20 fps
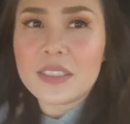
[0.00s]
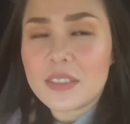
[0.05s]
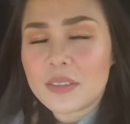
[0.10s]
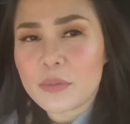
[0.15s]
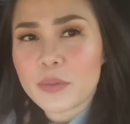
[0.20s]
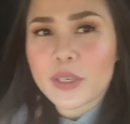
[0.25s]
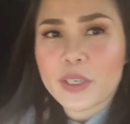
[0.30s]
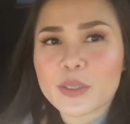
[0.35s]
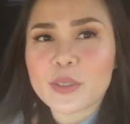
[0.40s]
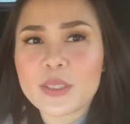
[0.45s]

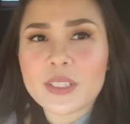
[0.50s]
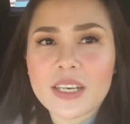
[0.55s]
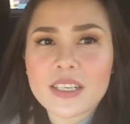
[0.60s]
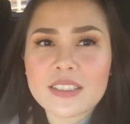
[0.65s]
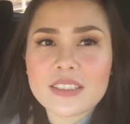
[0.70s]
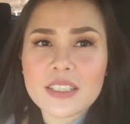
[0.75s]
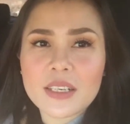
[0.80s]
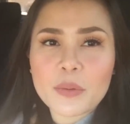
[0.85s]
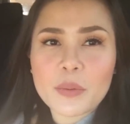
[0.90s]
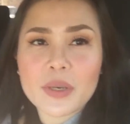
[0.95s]
We're
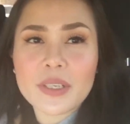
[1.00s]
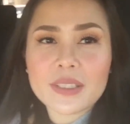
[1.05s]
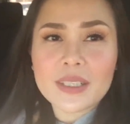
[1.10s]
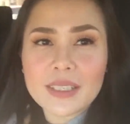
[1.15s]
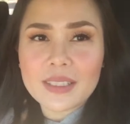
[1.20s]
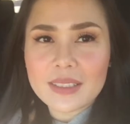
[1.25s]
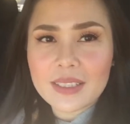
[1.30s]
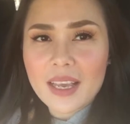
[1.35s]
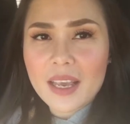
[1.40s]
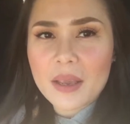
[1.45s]
Unaji. We're
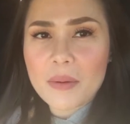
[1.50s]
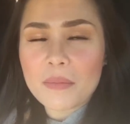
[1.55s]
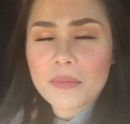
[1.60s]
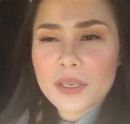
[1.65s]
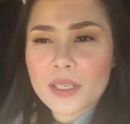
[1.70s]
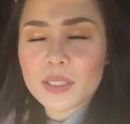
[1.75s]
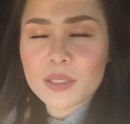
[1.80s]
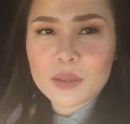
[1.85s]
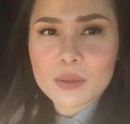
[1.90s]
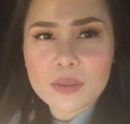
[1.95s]
the same.
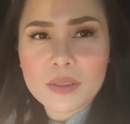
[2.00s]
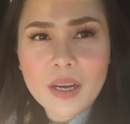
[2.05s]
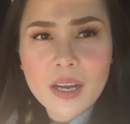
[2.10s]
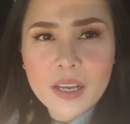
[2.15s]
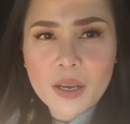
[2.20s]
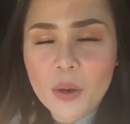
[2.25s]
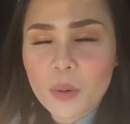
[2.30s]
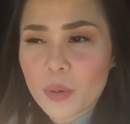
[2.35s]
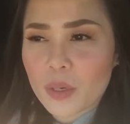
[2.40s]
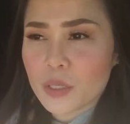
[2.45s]
Me too.
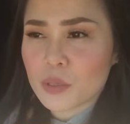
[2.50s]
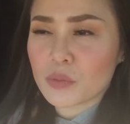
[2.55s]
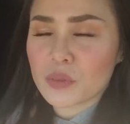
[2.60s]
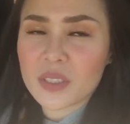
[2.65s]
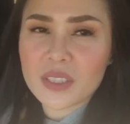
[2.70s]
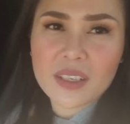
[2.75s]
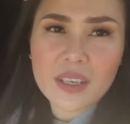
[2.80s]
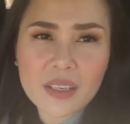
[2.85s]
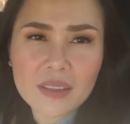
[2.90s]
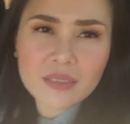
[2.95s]
I always
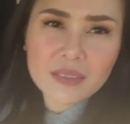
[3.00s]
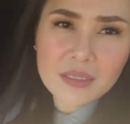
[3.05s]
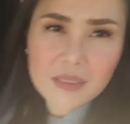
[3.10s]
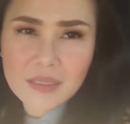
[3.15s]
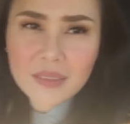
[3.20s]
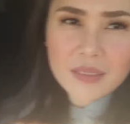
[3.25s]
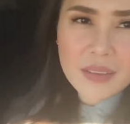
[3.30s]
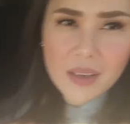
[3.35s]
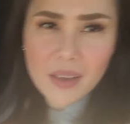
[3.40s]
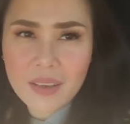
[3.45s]
forget
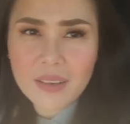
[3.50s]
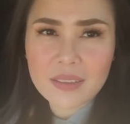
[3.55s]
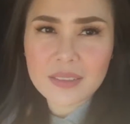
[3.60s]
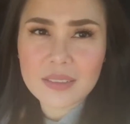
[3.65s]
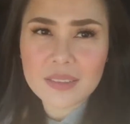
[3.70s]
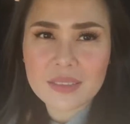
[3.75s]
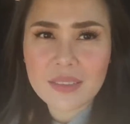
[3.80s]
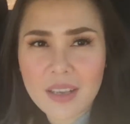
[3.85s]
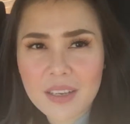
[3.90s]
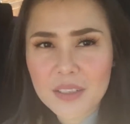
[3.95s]

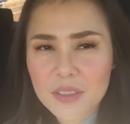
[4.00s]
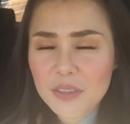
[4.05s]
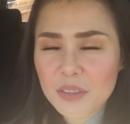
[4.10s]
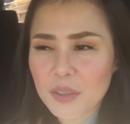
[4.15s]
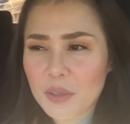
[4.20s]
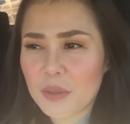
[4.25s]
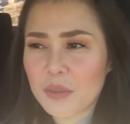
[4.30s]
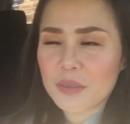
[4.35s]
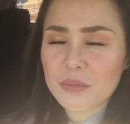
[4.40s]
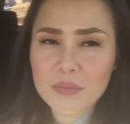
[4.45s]
things. I don't
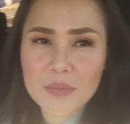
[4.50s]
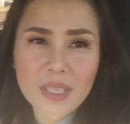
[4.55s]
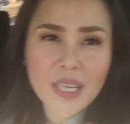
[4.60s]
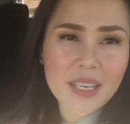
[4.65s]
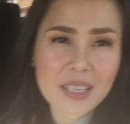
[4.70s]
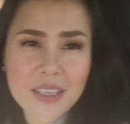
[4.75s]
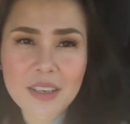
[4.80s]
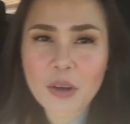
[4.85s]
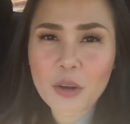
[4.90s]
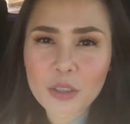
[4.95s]
know.
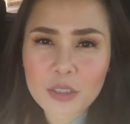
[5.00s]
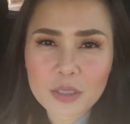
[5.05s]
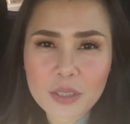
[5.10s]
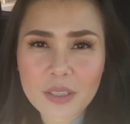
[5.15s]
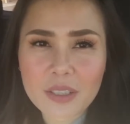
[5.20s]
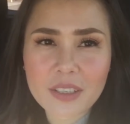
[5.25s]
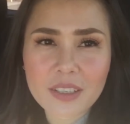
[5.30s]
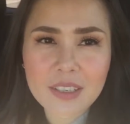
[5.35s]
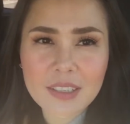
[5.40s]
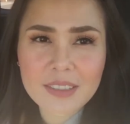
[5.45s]
Getting
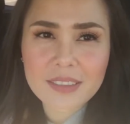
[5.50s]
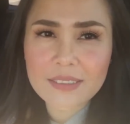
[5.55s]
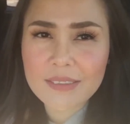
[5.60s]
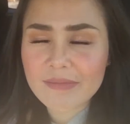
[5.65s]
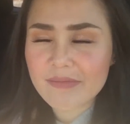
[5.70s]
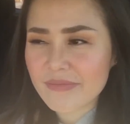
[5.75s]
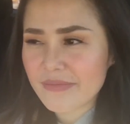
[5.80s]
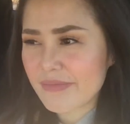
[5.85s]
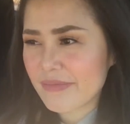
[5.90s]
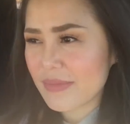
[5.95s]
older.
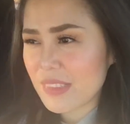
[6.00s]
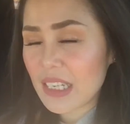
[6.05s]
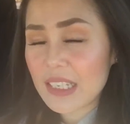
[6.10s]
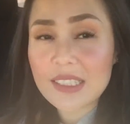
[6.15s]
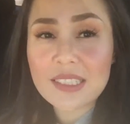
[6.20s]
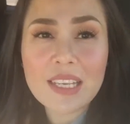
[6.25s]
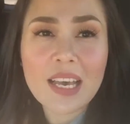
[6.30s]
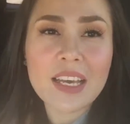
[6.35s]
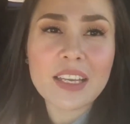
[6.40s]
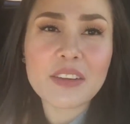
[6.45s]

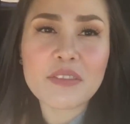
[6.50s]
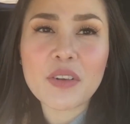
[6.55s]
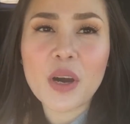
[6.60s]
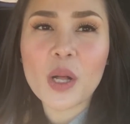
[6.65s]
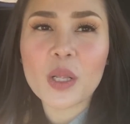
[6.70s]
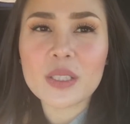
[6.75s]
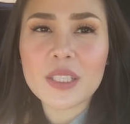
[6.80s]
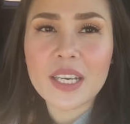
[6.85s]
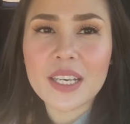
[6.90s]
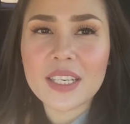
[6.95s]
Sign of old age.